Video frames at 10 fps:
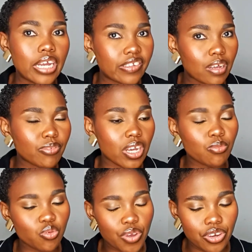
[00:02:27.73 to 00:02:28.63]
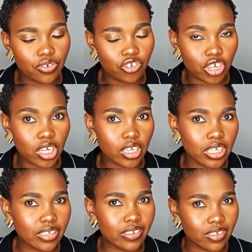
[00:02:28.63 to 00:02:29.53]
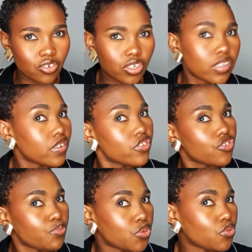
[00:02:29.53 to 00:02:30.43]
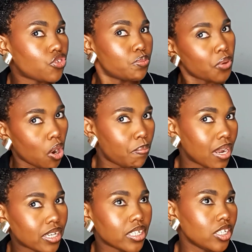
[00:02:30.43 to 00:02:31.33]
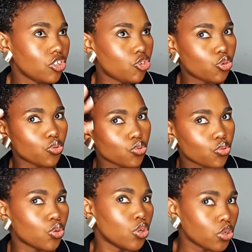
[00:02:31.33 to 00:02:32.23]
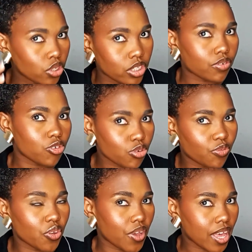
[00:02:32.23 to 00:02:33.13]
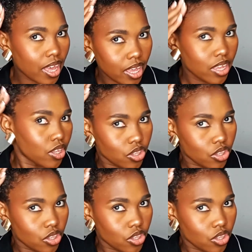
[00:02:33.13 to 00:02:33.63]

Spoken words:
And sometimes when your gel did not distribute properly to the rest of your hair,